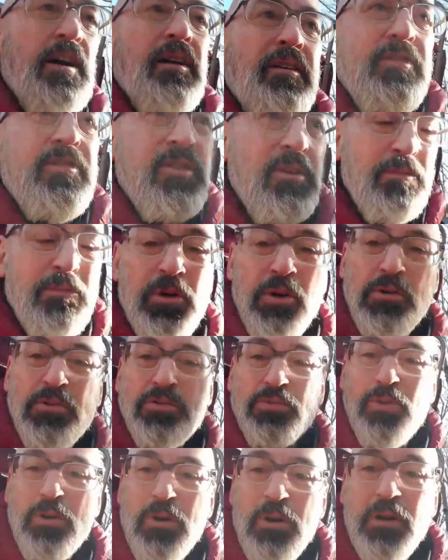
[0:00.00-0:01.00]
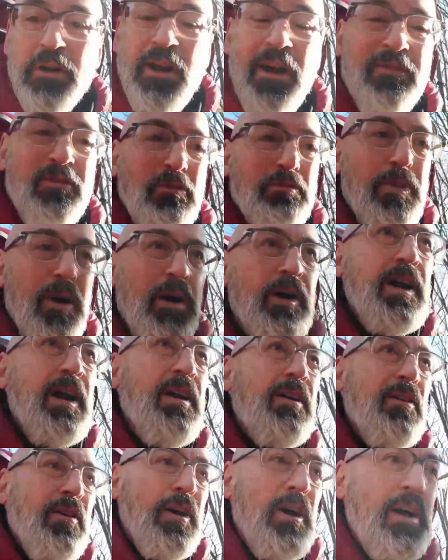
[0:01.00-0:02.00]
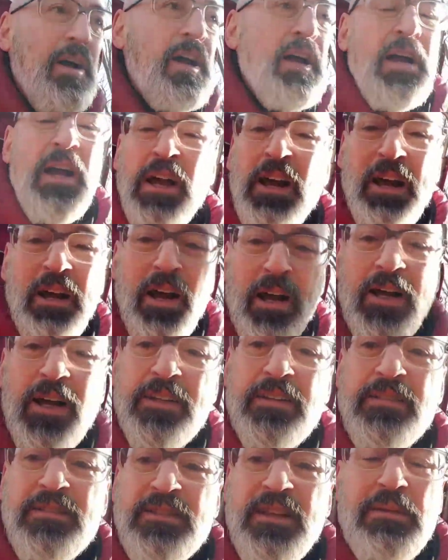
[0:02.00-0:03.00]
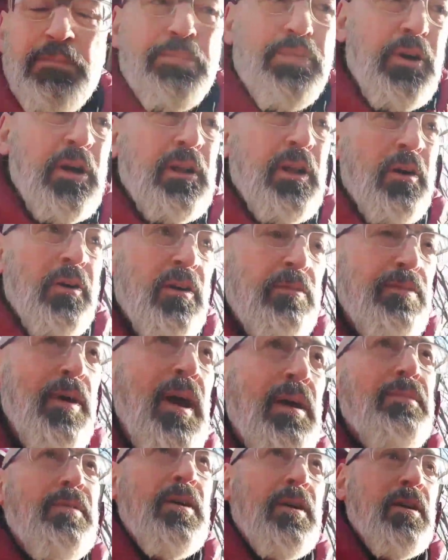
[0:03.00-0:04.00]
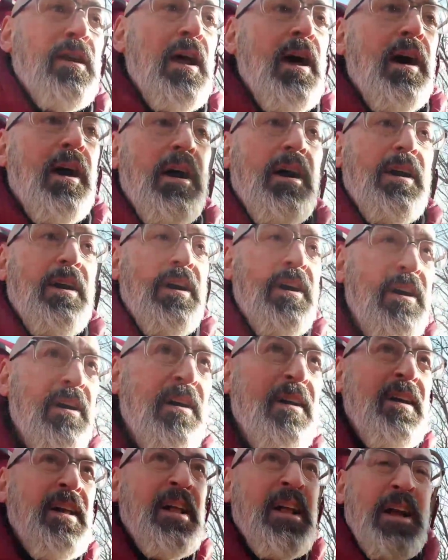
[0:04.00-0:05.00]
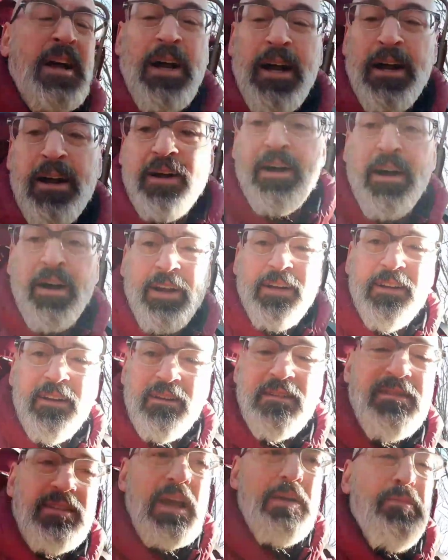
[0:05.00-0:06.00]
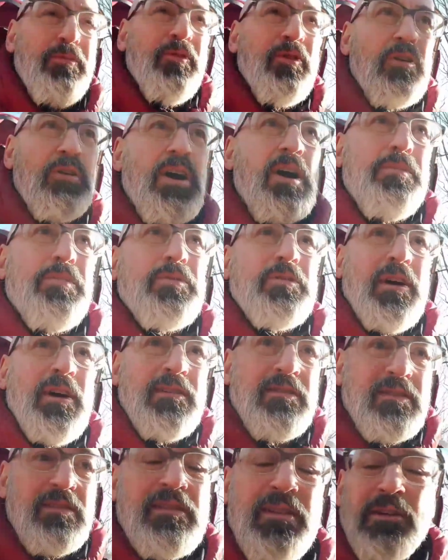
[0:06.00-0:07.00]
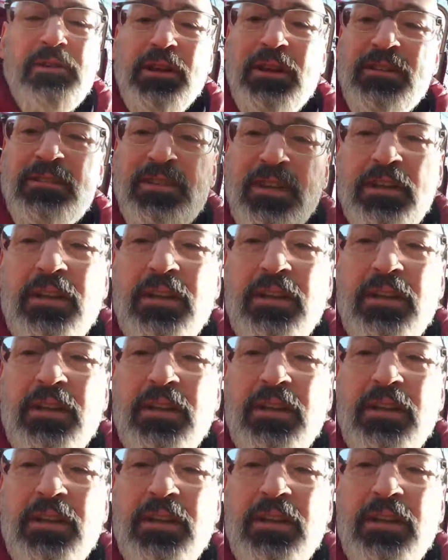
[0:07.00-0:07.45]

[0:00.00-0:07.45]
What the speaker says: if something goes wrong, I have to bug out. I got this thing preloaded, baby, and I can escape for a couple days until things